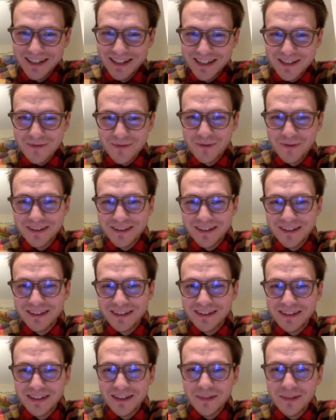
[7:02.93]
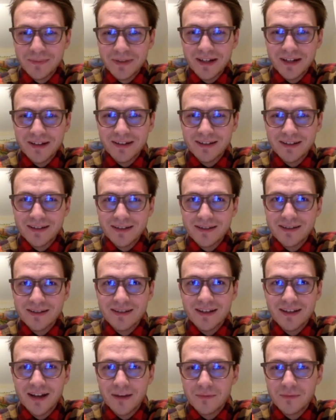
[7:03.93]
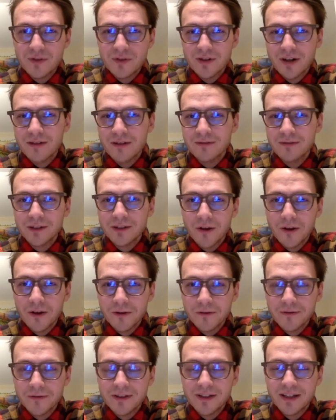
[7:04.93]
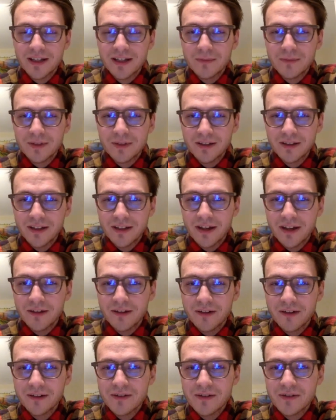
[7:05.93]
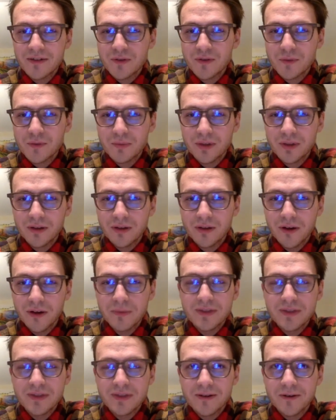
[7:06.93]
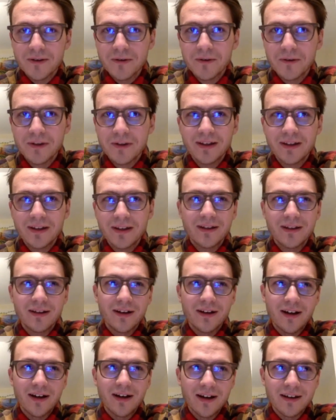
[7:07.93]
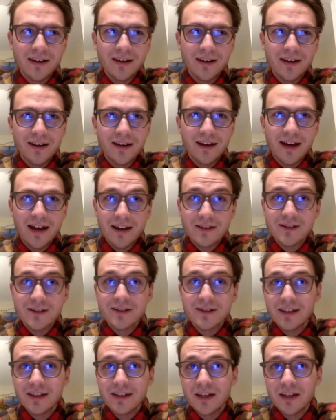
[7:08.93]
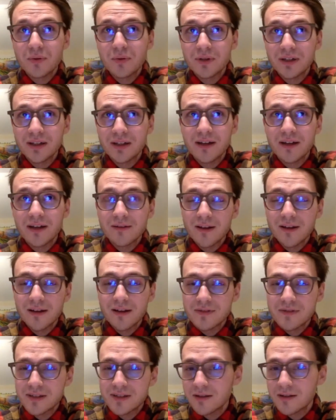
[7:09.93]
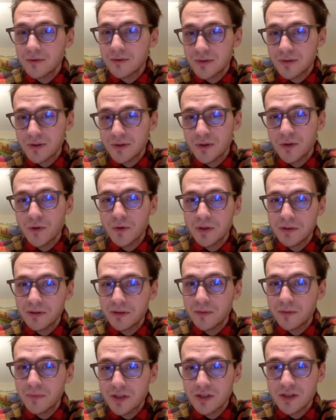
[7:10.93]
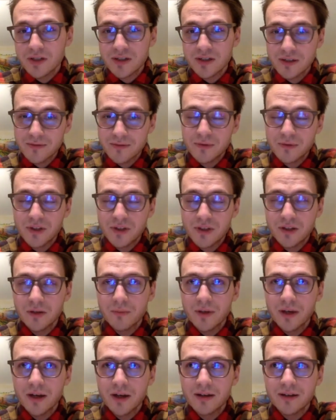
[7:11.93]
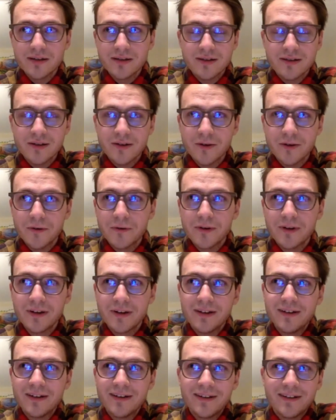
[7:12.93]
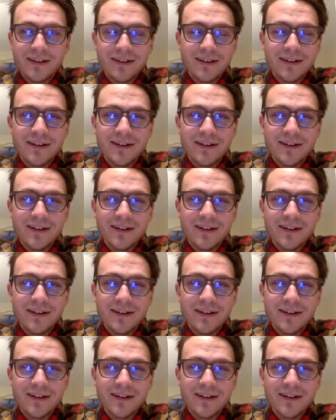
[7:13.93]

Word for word: I mean, that's one thing to think about is I'm traveling all over Camden County to pick up, so I actually am putting out a lot of CO2 and emissions if you think about it, so...